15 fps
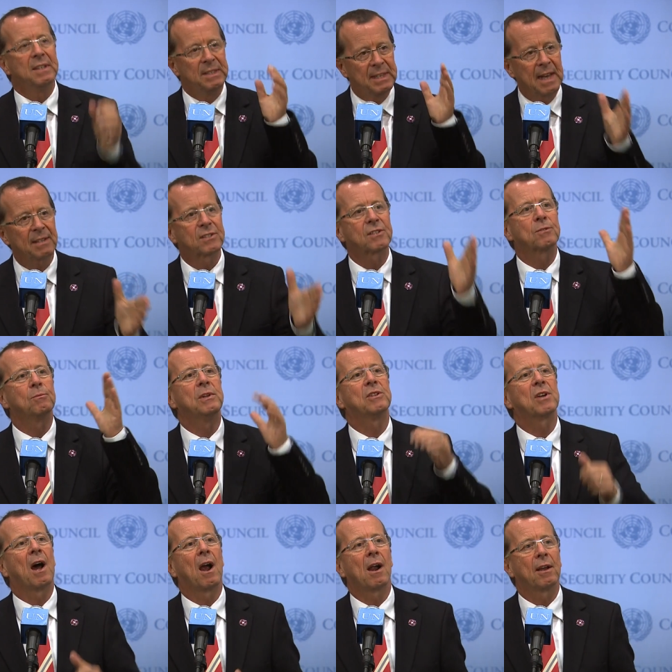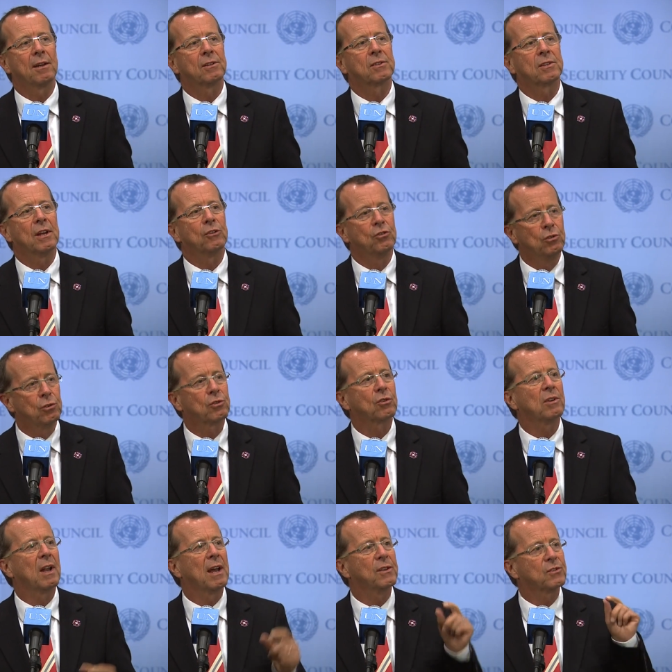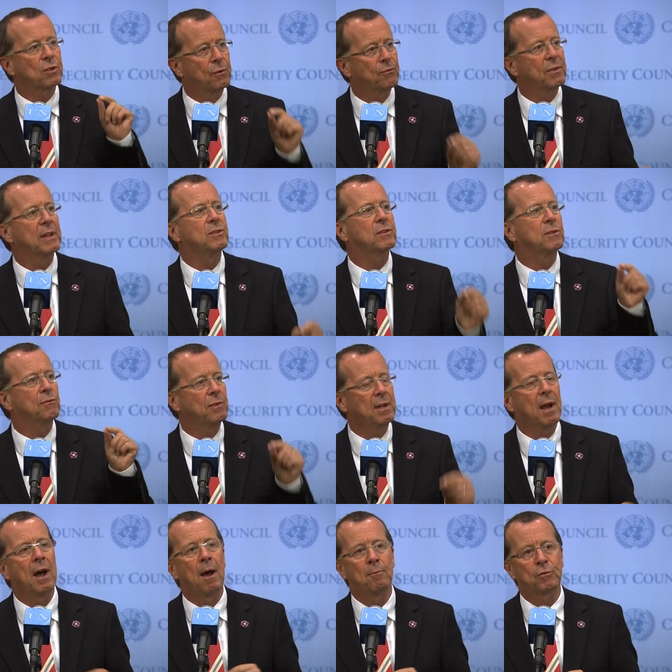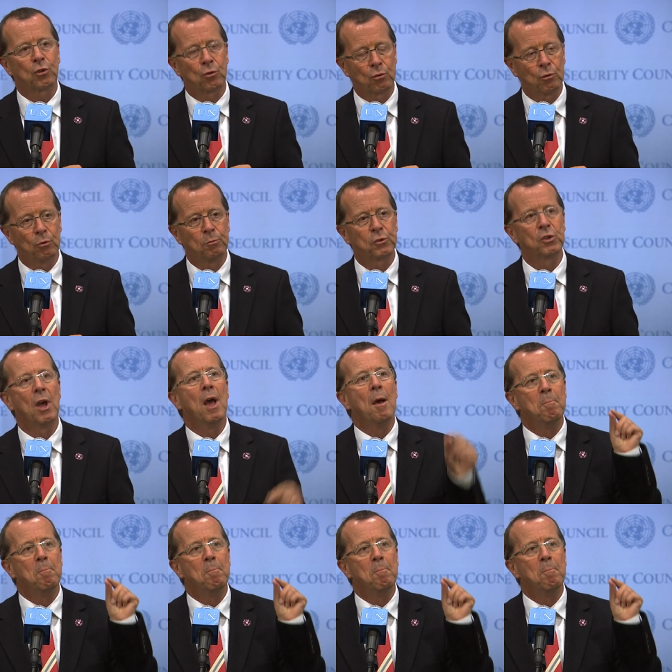Yes, we target and neutralize offensively armed groups,